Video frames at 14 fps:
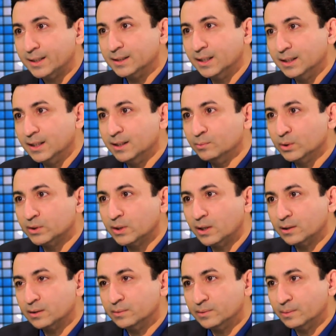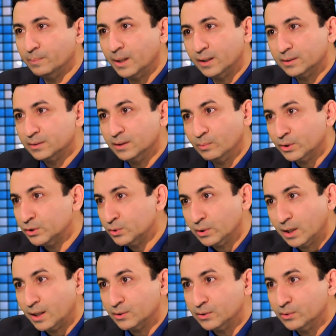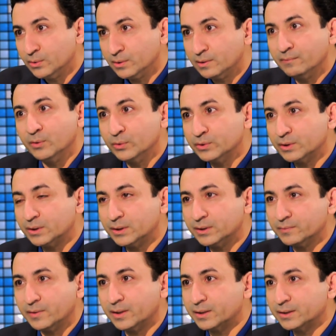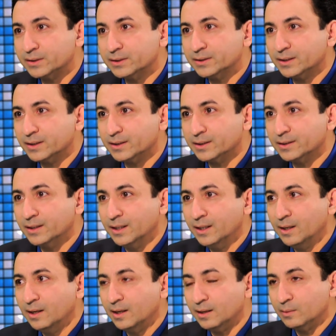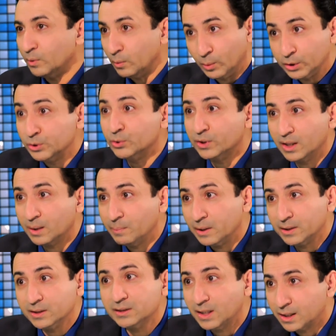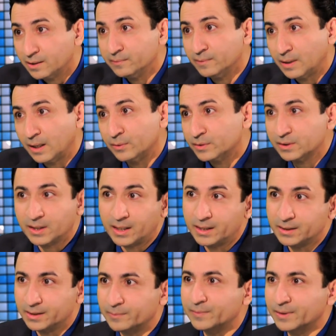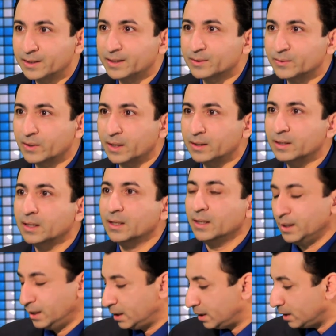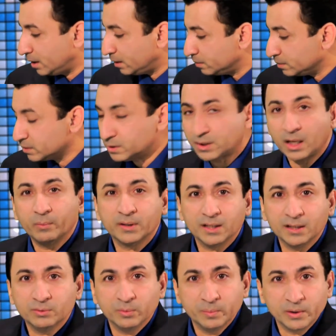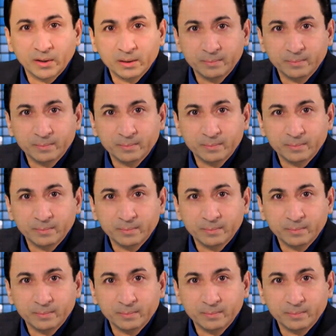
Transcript: and then we'll talk about what you'd like to do in the future as far as uh, what you think about the state of our state and everything. Okay? Excellent. Uh, stay with us. We'll be right